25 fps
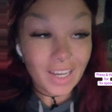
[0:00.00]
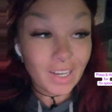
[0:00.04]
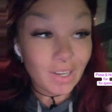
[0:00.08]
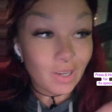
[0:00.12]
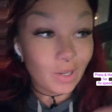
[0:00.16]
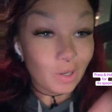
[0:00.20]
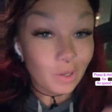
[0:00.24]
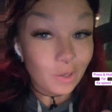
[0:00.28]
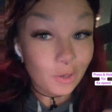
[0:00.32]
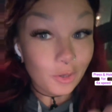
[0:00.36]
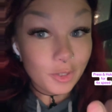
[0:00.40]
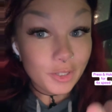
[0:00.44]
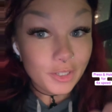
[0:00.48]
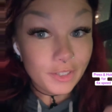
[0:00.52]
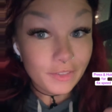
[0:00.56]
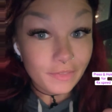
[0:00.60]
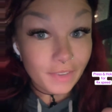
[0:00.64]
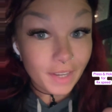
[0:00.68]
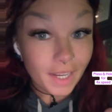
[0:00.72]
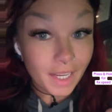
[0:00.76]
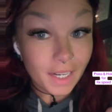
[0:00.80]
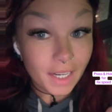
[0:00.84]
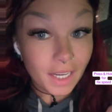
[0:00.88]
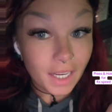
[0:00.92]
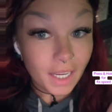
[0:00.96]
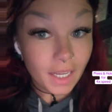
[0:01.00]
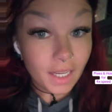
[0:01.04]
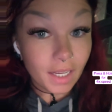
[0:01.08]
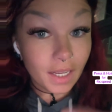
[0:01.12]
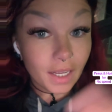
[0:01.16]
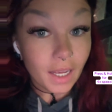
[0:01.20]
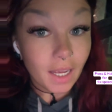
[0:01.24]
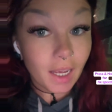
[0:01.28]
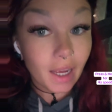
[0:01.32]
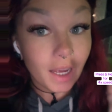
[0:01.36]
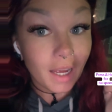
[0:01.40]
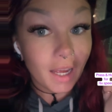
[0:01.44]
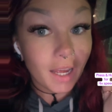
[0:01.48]
Cultivating
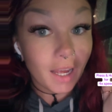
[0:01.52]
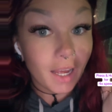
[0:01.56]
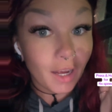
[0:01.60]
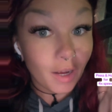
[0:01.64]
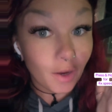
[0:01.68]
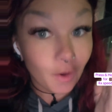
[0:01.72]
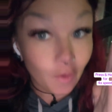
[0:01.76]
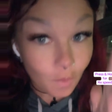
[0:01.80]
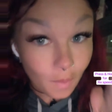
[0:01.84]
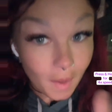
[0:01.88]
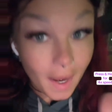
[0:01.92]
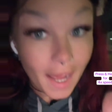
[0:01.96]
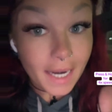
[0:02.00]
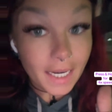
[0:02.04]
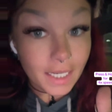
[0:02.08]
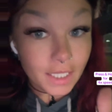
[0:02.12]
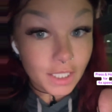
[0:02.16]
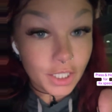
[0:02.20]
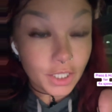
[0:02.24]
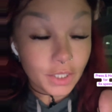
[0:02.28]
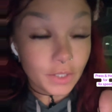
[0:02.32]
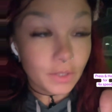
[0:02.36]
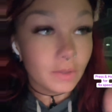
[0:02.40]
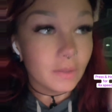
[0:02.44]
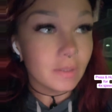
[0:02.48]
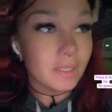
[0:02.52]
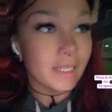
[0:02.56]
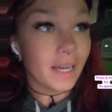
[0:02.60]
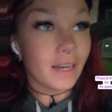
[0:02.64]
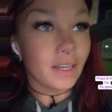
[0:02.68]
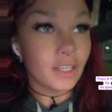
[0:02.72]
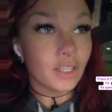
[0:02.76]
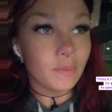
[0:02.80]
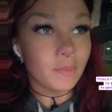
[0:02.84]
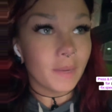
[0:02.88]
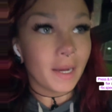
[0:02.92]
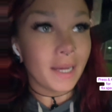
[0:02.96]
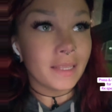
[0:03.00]
gratitude. Now
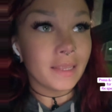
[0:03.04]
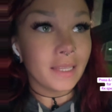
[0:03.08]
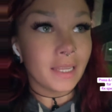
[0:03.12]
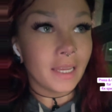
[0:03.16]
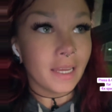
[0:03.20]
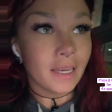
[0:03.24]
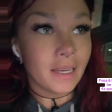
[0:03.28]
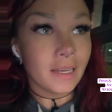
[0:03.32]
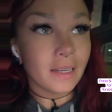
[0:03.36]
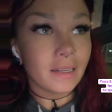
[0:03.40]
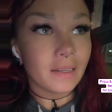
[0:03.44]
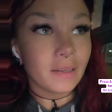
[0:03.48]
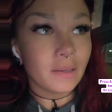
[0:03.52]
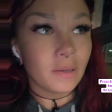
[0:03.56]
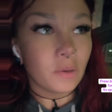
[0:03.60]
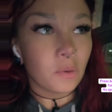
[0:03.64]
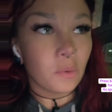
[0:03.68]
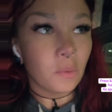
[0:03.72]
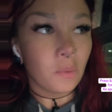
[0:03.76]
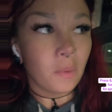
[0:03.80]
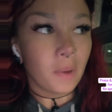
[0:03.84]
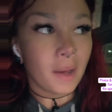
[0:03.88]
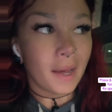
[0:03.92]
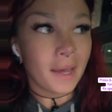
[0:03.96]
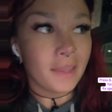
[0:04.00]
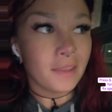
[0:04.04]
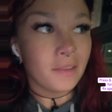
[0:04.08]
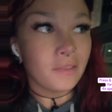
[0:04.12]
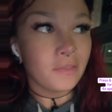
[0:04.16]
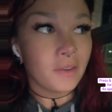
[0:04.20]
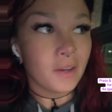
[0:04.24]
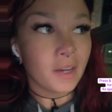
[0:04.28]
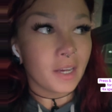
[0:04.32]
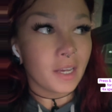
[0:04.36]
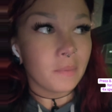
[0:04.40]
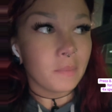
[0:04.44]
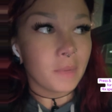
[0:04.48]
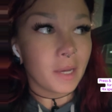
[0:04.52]
you might think, why the
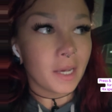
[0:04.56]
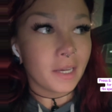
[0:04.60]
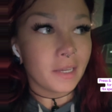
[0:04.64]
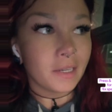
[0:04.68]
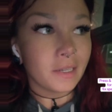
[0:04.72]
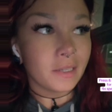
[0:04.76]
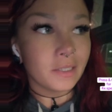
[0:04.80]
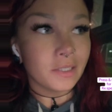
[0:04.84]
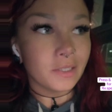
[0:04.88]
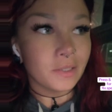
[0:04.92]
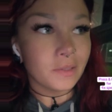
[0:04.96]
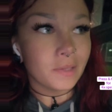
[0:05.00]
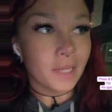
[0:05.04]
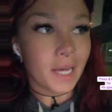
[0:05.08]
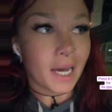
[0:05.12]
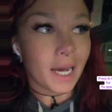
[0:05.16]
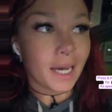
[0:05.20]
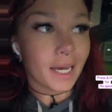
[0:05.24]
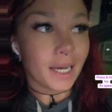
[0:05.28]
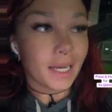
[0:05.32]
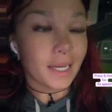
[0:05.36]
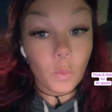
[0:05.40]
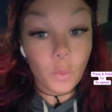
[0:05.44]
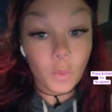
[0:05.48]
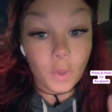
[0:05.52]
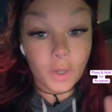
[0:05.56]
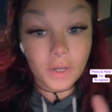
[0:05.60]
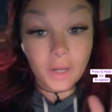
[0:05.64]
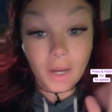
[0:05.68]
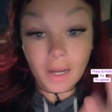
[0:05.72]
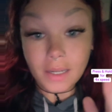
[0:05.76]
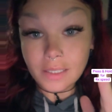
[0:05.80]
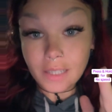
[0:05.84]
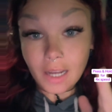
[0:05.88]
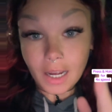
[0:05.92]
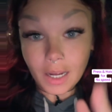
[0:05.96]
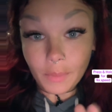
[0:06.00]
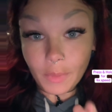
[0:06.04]
fuck am I gonna do that? We're not
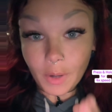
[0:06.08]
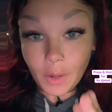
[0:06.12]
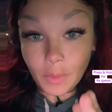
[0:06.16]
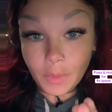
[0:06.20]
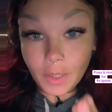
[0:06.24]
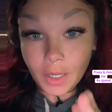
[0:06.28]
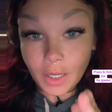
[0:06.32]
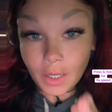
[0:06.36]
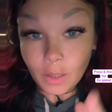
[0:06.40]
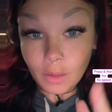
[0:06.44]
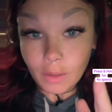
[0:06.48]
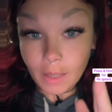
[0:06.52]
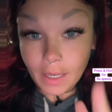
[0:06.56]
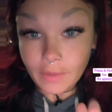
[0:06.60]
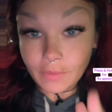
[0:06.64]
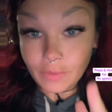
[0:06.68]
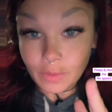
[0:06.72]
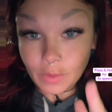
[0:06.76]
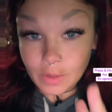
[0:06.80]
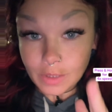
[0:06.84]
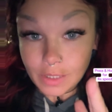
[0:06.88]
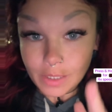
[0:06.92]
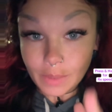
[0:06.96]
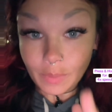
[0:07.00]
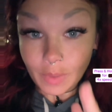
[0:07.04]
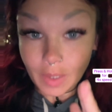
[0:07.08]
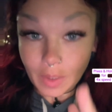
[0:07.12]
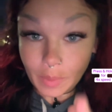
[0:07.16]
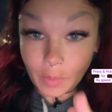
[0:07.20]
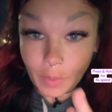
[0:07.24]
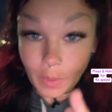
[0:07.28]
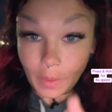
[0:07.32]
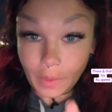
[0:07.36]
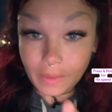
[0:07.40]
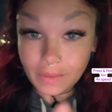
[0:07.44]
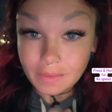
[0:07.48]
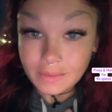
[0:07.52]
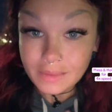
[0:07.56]
talking about being grateful to
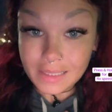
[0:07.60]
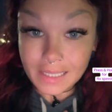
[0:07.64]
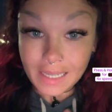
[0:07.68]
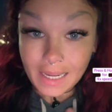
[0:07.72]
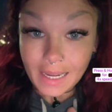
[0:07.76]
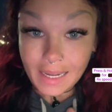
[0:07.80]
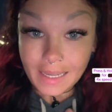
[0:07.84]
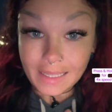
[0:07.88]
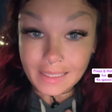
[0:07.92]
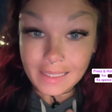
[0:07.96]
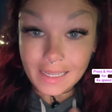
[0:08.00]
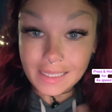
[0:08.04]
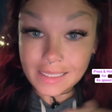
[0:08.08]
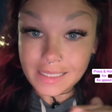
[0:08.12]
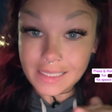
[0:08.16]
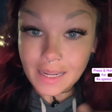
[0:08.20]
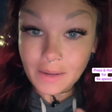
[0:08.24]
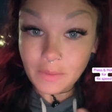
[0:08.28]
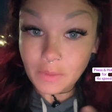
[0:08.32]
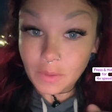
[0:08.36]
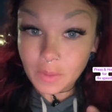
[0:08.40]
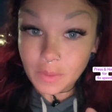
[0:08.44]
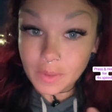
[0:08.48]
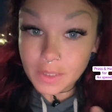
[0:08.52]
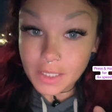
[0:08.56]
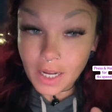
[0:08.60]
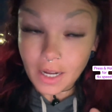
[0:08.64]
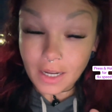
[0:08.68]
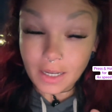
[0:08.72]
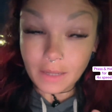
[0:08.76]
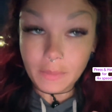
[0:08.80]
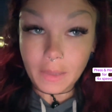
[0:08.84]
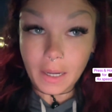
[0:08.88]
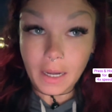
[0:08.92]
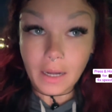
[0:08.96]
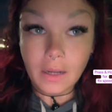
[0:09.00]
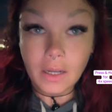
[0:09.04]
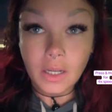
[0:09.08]
people, okay? That's not what we're talking
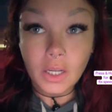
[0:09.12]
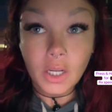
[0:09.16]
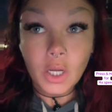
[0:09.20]
about.